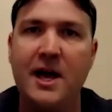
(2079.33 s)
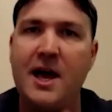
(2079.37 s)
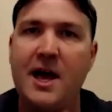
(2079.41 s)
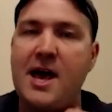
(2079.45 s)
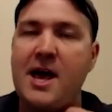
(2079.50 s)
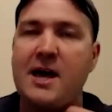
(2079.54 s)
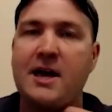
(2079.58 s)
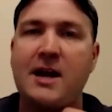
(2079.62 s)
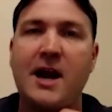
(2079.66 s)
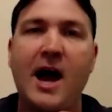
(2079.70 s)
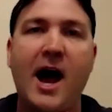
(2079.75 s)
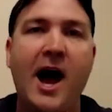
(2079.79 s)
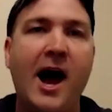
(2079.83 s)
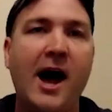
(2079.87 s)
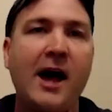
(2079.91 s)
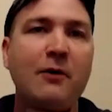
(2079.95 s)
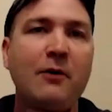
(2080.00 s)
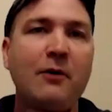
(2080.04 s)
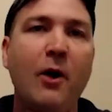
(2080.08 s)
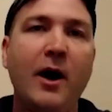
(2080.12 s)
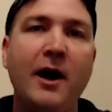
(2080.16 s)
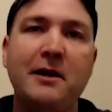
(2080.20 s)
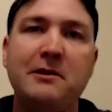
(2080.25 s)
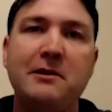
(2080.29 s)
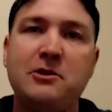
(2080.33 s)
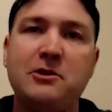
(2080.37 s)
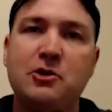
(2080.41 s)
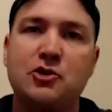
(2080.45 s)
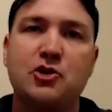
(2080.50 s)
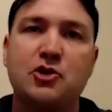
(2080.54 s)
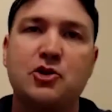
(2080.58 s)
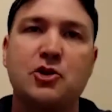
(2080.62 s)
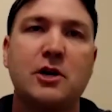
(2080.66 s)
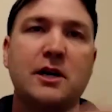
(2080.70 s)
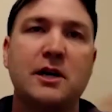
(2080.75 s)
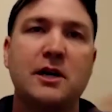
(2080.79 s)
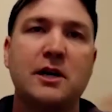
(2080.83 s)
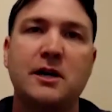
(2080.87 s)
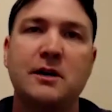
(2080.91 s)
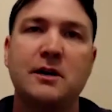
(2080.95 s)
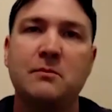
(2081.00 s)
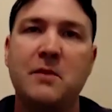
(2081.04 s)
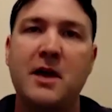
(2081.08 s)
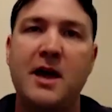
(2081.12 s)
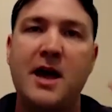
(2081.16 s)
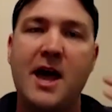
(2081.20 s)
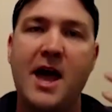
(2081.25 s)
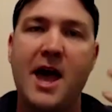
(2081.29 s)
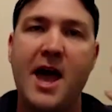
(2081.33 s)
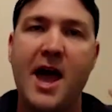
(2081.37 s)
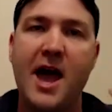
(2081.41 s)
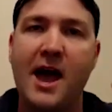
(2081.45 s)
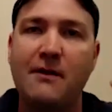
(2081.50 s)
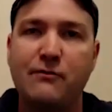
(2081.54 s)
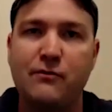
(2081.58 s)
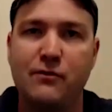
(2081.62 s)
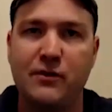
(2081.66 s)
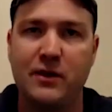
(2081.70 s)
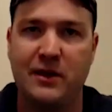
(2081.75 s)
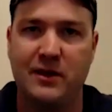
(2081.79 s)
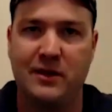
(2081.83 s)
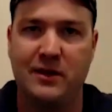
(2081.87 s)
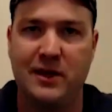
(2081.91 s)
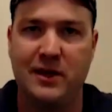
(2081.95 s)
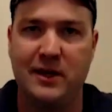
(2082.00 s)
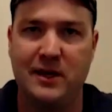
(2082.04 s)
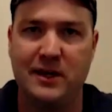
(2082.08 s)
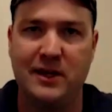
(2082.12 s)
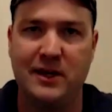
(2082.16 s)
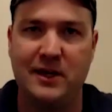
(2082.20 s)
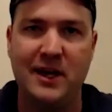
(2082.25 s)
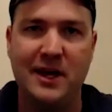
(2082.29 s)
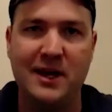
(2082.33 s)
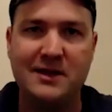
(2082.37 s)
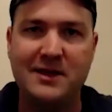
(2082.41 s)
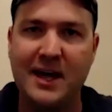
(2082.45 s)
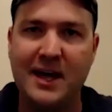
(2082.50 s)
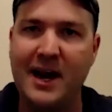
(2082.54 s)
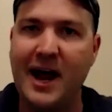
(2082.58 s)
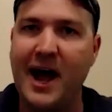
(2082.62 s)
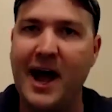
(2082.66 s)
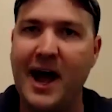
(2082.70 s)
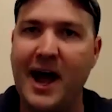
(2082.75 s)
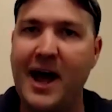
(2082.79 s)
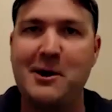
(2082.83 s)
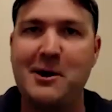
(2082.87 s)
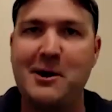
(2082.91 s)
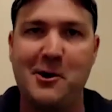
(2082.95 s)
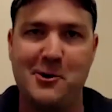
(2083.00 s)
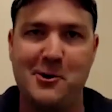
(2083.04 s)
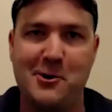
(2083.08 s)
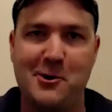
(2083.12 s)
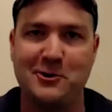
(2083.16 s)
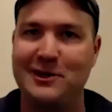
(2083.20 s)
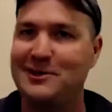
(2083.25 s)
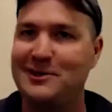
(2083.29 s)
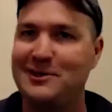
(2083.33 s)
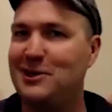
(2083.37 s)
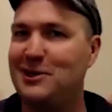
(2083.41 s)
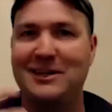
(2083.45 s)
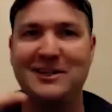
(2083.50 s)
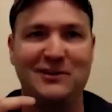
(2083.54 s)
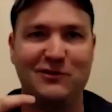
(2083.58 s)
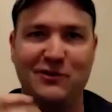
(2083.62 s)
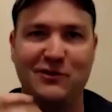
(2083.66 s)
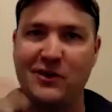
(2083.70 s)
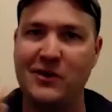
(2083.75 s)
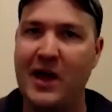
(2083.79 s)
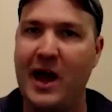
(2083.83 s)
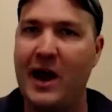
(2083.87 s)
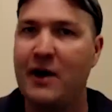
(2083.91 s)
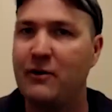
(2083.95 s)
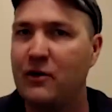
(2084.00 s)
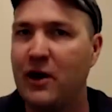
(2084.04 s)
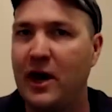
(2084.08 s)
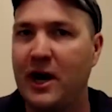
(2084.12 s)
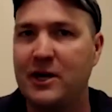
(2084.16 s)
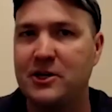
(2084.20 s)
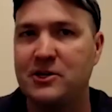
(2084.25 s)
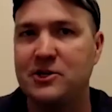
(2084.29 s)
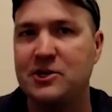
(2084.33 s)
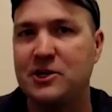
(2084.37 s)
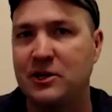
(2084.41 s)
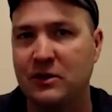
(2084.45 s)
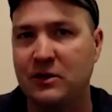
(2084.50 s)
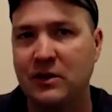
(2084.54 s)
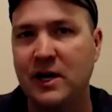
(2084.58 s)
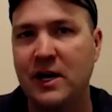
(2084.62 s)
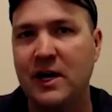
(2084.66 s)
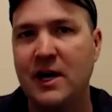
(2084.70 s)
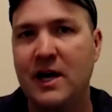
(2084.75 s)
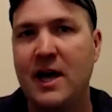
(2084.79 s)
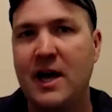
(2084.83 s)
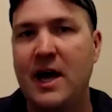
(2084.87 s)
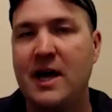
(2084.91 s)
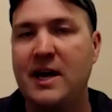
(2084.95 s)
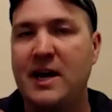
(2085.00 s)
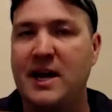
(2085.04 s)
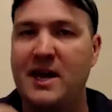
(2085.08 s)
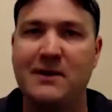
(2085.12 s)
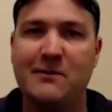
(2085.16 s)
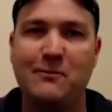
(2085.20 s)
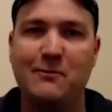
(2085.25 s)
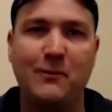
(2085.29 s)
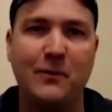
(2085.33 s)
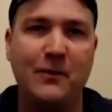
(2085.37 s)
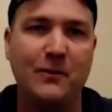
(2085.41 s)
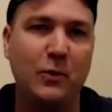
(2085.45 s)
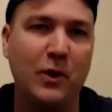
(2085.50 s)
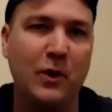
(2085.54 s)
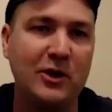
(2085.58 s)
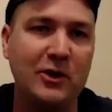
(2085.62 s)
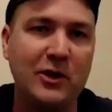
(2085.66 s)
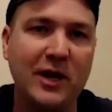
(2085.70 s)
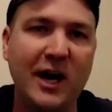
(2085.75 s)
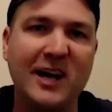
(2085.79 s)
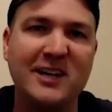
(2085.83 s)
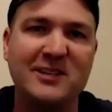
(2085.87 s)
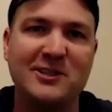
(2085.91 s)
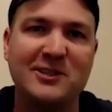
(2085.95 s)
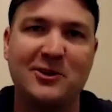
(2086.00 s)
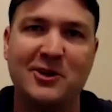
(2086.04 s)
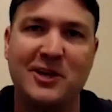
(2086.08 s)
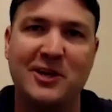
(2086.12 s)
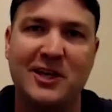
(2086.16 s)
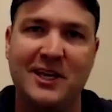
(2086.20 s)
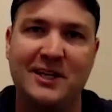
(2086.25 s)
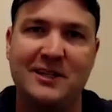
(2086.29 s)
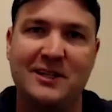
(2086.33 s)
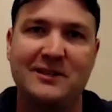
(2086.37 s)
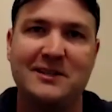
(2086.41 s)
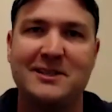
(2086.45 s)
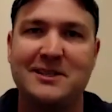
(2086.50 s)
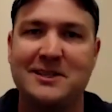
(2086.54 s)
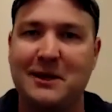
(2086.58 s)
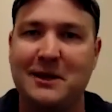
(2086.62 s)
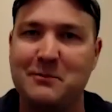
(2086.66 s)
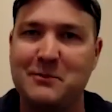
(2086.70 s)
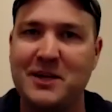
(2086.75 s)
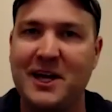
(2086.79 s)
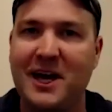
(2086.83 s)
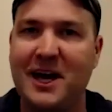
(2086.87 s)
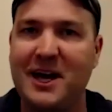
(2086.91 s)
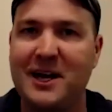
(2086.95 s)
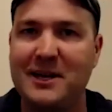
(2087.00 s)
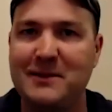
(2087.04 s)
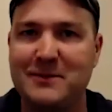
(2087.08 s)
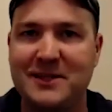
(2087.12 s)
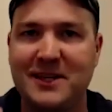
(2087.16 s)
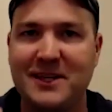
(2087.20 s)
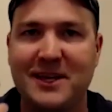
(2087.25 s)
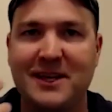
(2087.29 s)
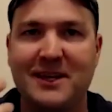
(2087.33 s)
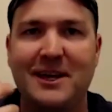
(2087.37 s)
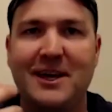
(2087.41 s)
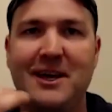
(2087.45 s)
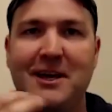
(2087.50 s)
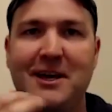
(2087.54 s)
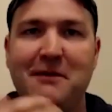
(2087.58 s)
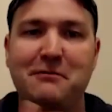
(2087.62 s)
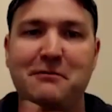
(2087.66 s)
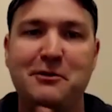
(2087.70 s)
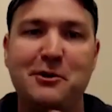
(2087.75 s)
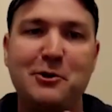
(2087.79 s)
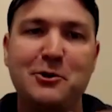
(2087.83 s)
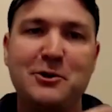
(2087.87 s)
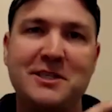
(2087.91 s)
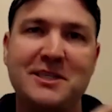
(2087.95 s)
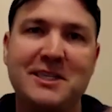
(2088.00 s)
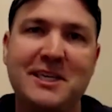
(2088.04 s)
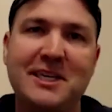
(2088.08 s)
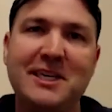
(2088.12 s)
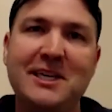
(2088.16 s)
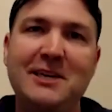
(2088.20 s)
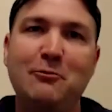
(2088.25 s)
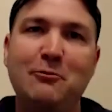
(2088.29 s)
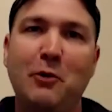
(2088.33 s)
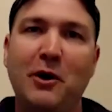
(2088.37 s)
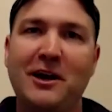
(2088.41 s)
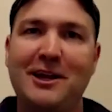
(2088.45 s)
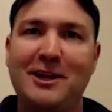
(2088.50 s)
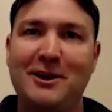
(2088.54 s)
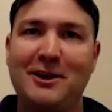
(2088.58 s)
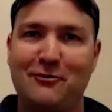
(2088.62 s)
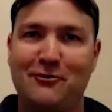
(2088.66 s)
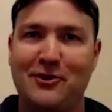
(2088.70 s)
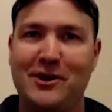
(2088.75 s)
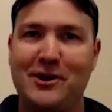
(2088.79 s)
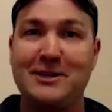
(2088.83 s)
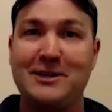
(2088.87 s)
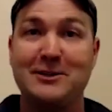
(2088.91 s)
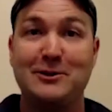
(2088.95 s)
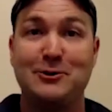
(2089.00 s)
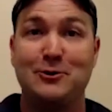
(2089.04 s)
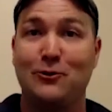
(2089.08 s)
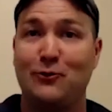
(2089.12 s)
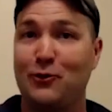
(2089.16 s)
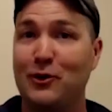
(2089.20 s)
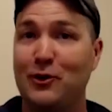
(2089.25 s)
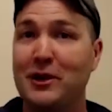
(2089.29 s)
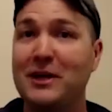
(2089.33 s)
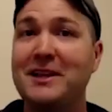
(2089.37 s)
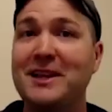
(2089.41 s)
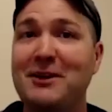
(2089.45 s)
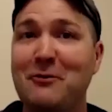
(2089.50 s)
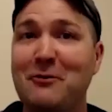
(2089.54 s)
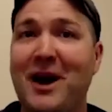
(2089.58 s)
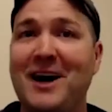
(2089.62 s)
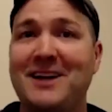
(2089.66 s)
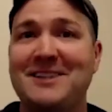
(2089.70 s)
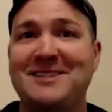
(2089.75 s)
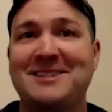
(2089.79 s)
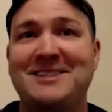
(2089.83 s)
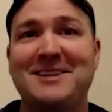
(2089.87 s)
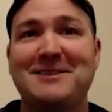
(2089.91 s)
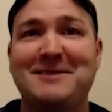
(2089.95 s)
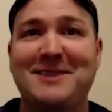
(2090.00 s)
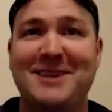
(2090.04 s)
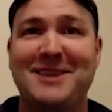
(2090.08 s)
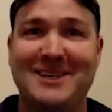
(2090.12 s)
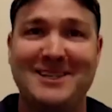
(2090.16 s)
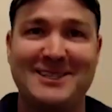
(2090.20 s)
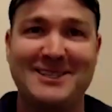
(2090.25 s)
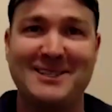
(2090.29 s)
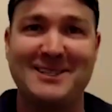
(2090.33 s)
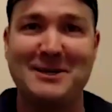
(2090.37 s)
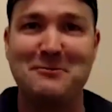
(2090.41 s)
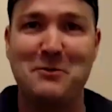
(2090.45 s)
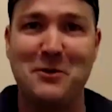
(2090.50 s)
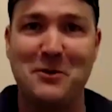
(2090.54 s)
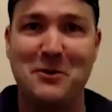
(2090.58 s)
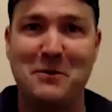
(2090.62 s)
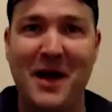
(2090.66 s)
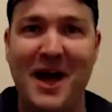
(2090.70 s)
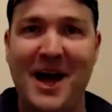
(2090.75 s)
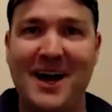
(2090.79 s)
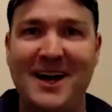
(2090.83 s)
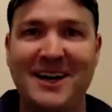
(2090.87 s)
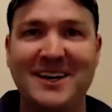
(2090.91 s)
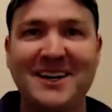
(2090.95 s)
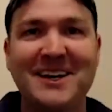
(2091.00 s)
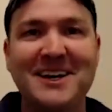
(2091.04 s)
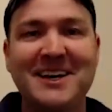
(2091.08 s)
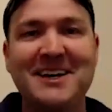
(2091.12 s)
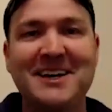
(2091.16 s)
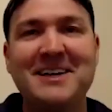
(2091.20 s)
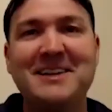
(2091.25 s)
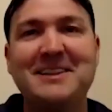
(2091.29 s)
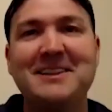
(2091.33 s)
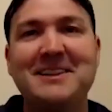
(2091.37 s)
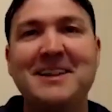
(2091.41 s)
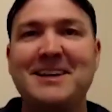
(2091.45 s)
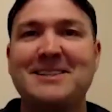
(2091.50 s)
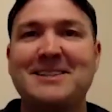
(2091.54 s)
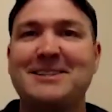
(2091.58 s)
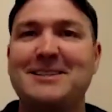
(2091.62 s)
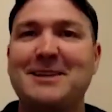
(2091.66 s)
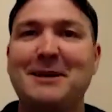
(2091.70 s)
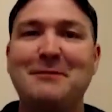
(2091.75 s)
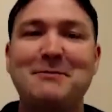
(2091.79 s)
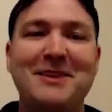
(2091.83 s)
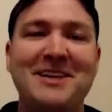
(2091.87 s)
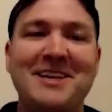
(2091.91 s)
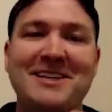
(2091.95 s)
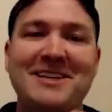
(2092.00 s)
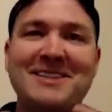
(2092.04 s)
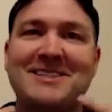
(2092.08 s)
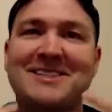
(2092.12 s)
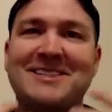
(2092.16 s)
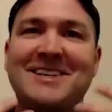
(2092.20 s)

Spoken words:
And I wanted to trade him everything that I owned just for that Raichu. And when you guys are kids, sometimes like if you see one of your friends really want something super bad, like something,